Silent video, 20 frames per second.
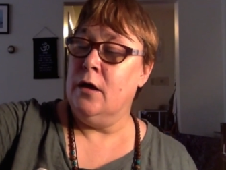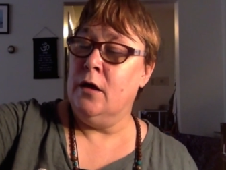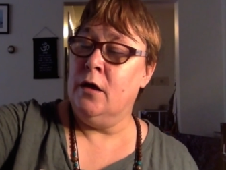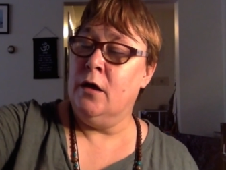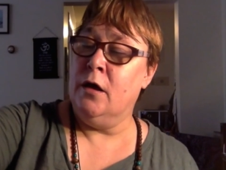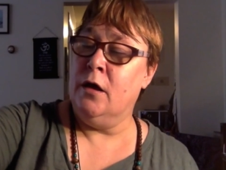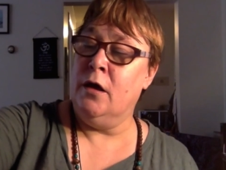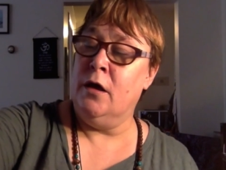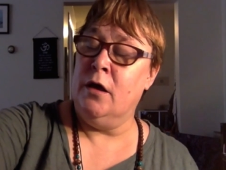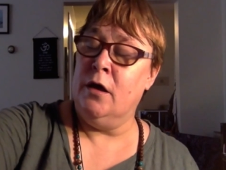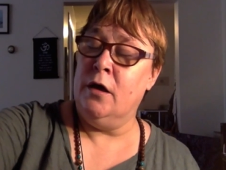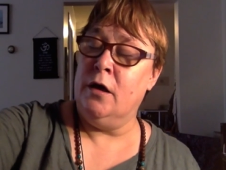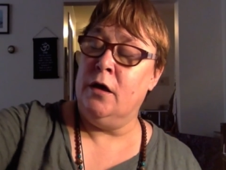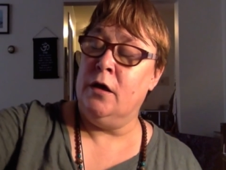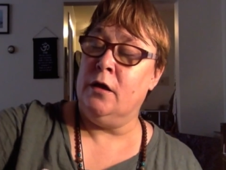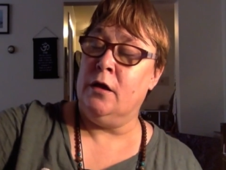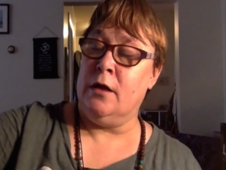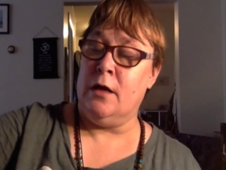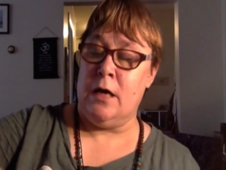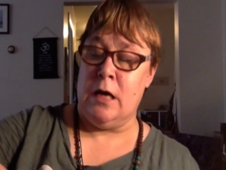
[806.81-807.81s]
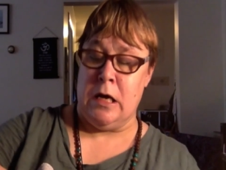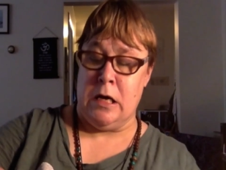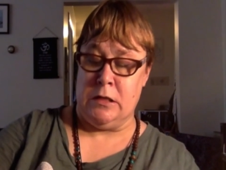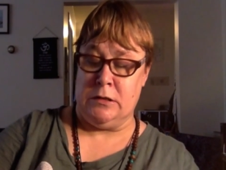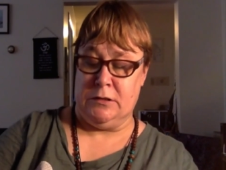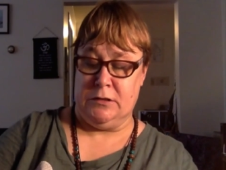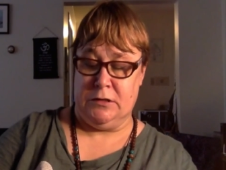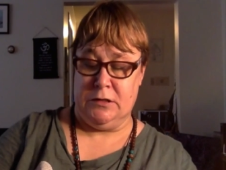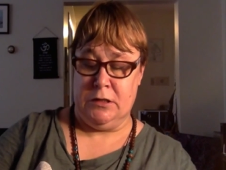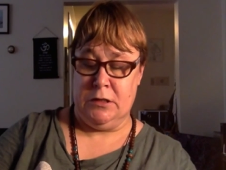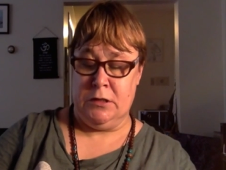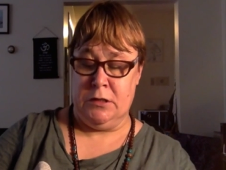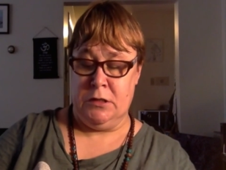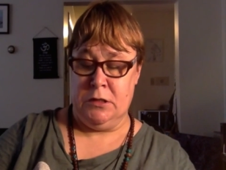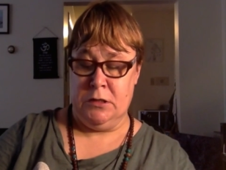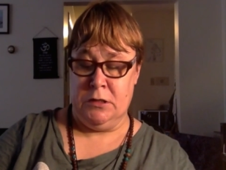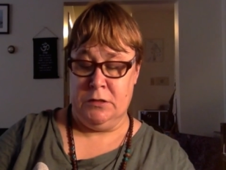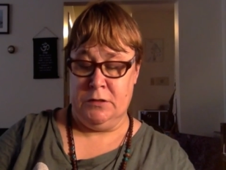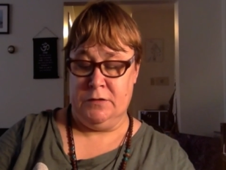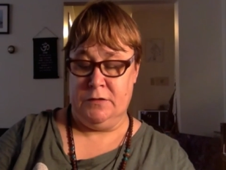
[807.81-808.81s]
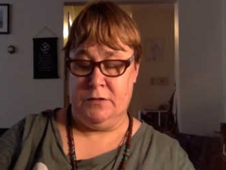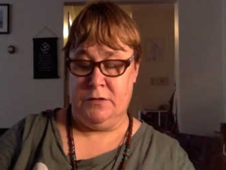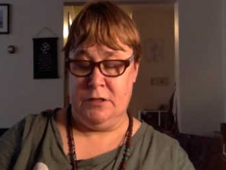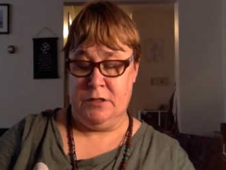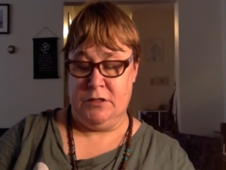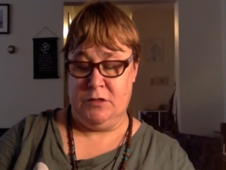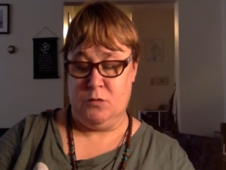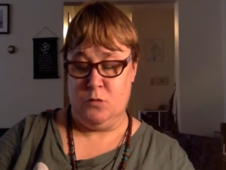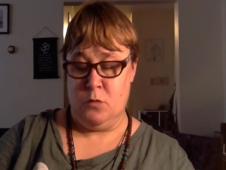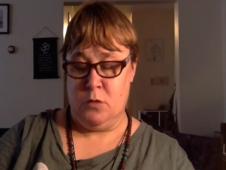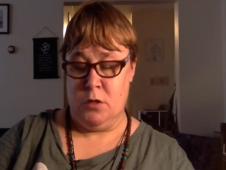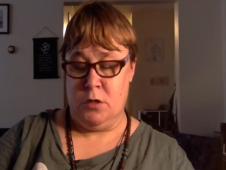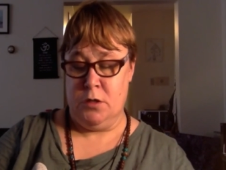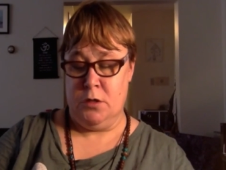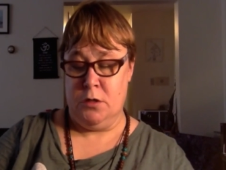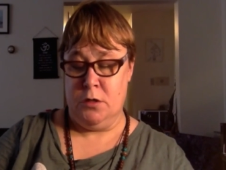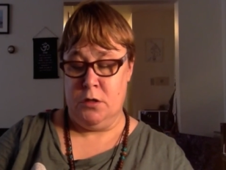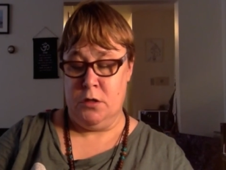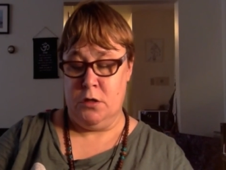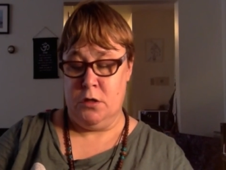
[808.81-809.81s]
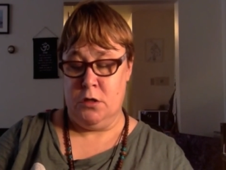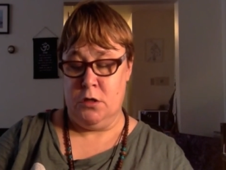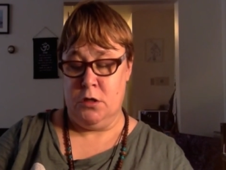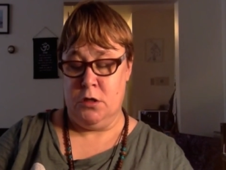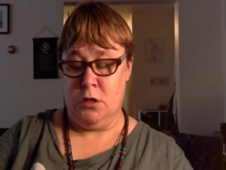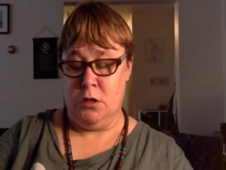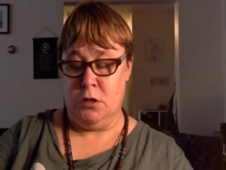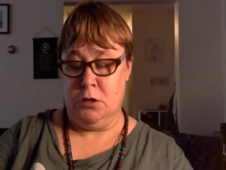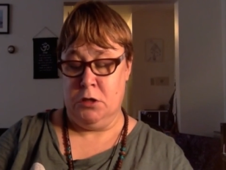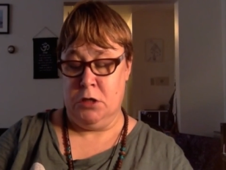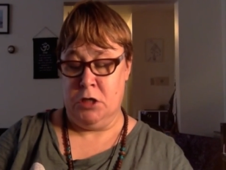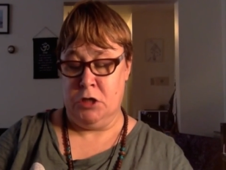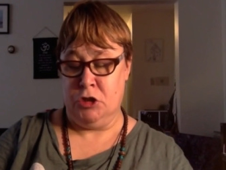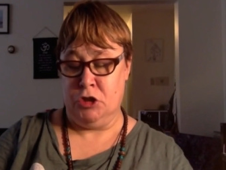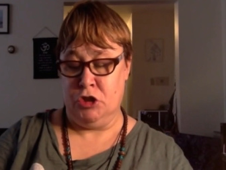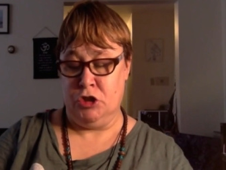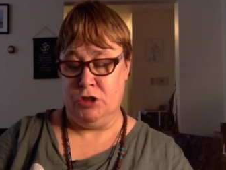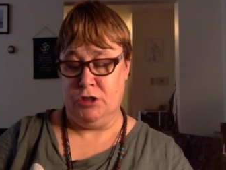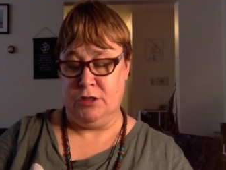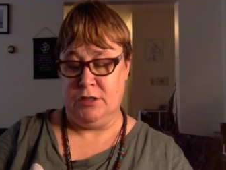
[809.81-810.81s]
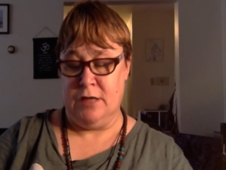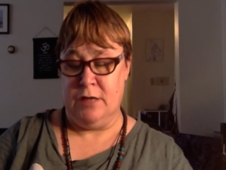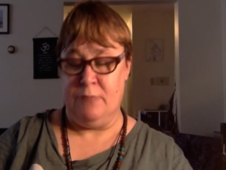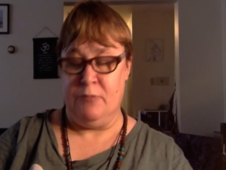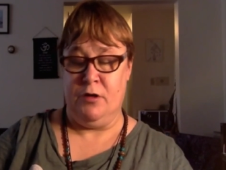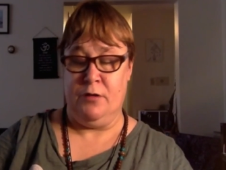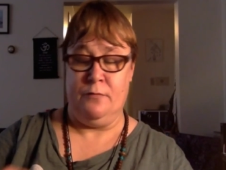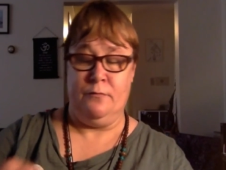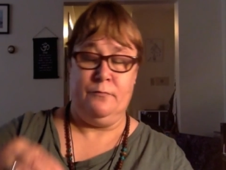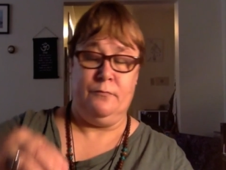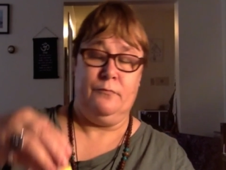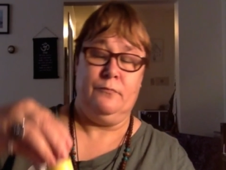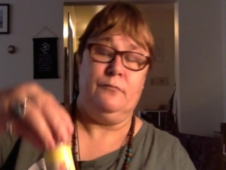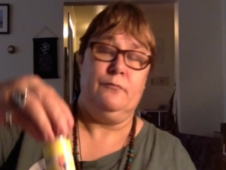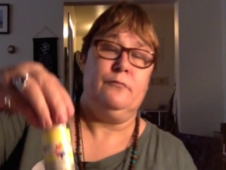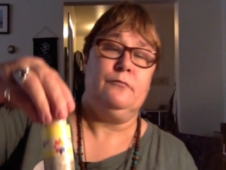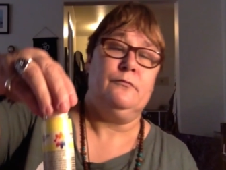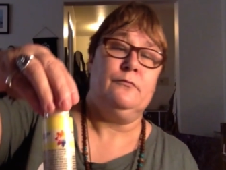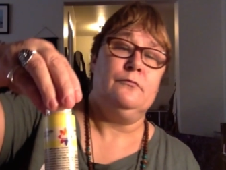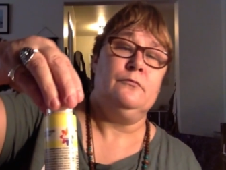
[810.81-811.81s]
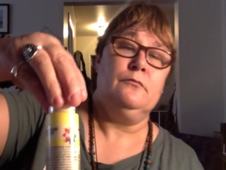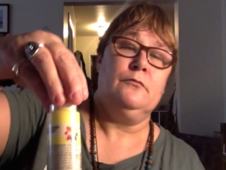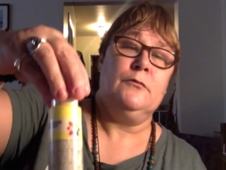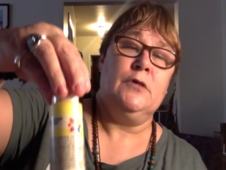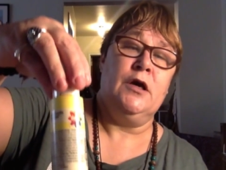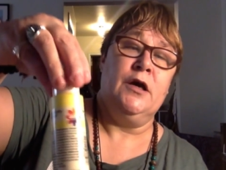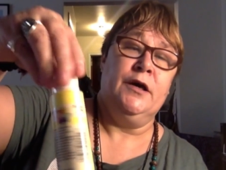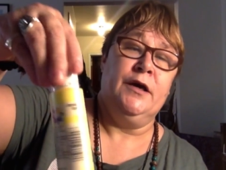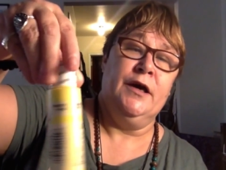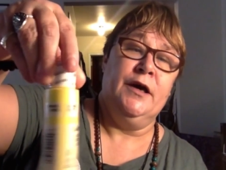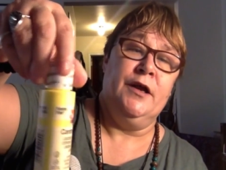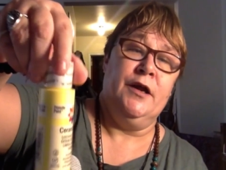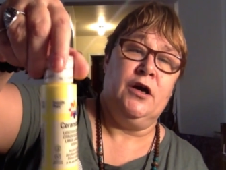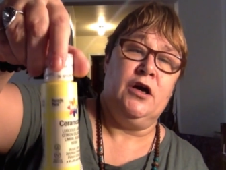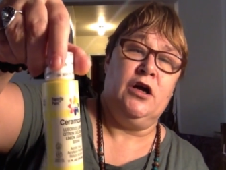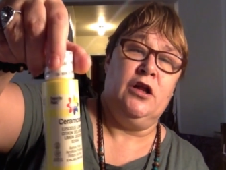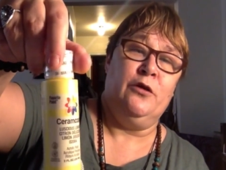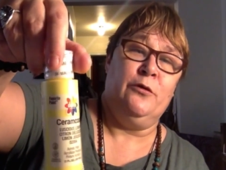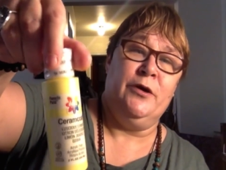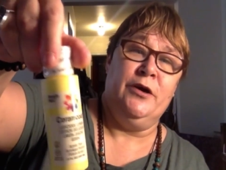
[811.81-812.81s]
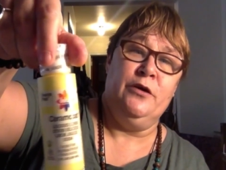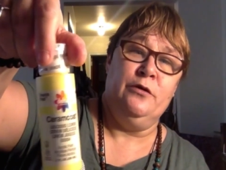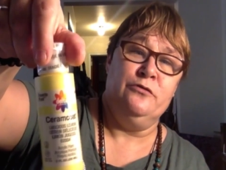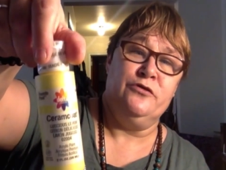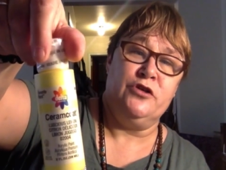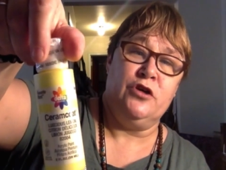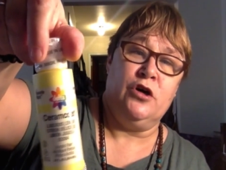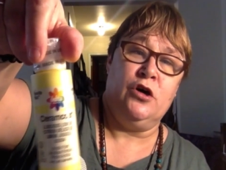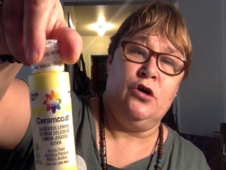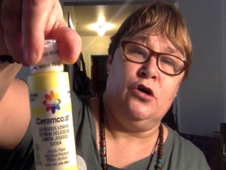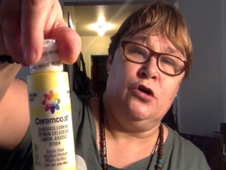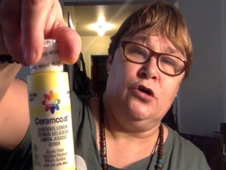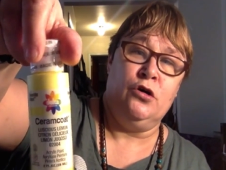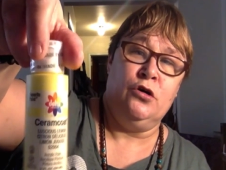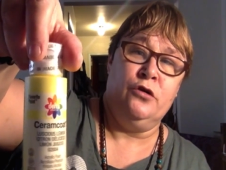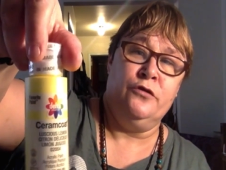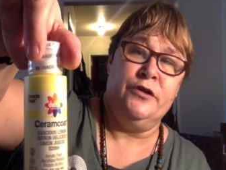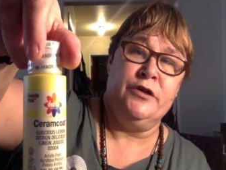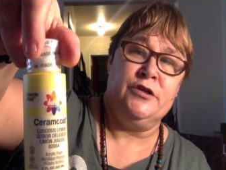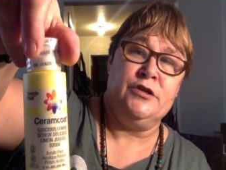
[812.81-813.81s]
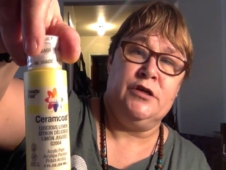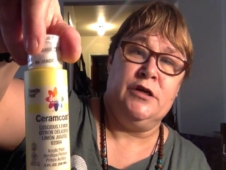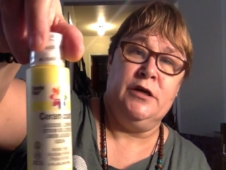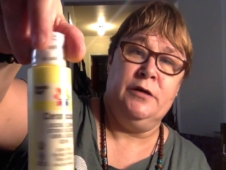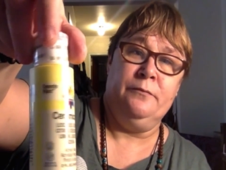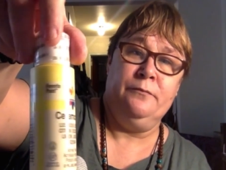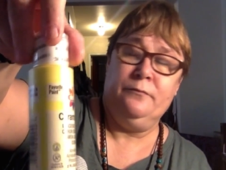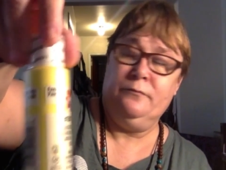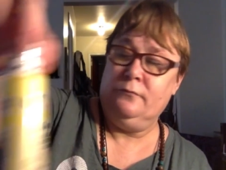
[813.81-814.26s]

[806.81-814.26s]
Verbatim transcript: And last is this one, uh, Luscious Lemon. Again, a color I use all the time.